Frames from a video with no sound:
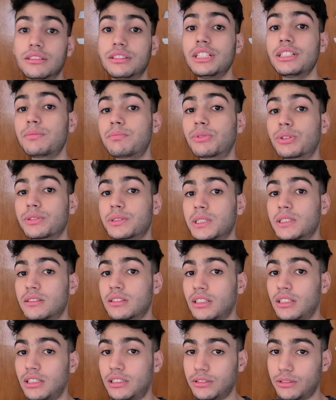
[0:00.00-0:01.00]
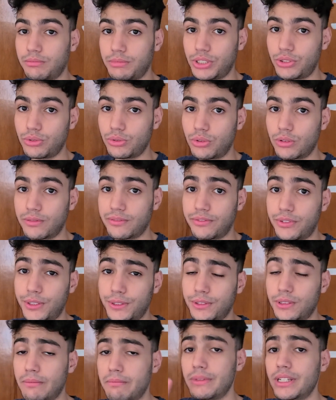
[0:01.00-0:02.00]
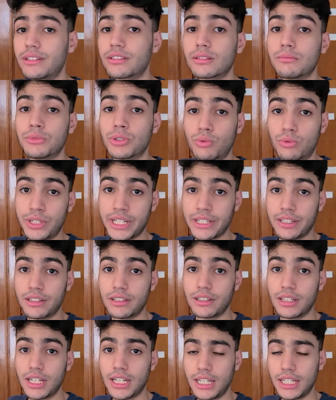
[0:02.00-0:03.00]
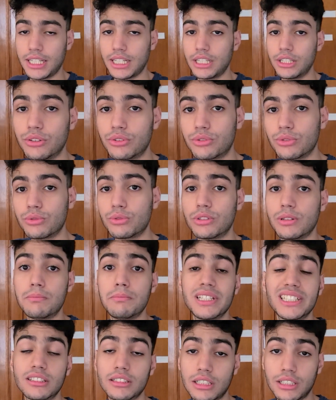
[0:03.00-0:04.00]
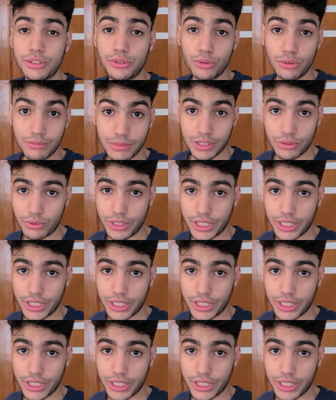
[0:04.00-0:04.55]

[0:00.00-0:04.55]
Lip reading: This process allows me to convert the Mixamo rig into the MetaHuman